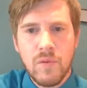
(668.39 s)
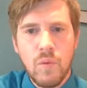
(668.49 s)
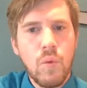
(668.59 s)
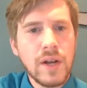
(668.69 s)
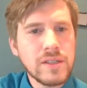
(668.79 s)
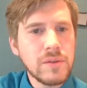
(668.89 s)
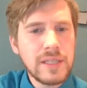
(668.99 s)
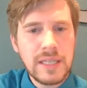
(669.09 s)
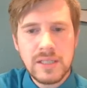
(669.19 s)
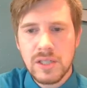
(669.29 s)
What do we
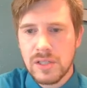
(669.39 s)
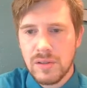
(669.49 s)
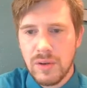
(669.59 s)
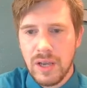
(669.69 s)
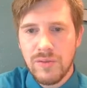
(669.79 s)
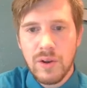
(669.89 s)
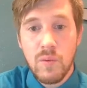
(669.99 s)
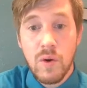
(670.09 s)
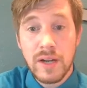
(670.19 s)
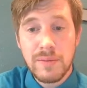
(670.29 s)
need to do if we
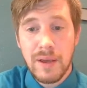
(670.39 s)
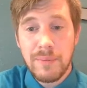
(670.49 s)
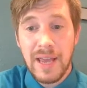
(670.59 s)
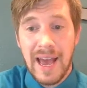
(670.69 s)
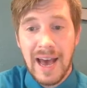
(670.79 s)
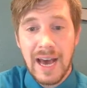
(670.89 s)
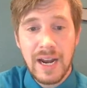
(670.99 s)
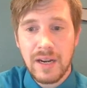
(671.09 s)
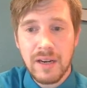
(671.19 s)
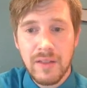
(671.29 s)
want to maybe add
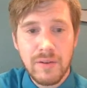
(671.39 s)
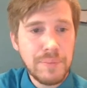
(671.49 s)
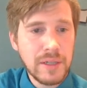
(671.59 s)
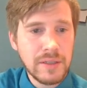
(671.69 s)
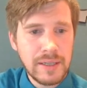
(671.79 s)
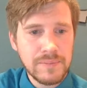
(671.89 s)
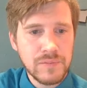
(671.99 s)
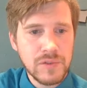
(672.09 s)
another building?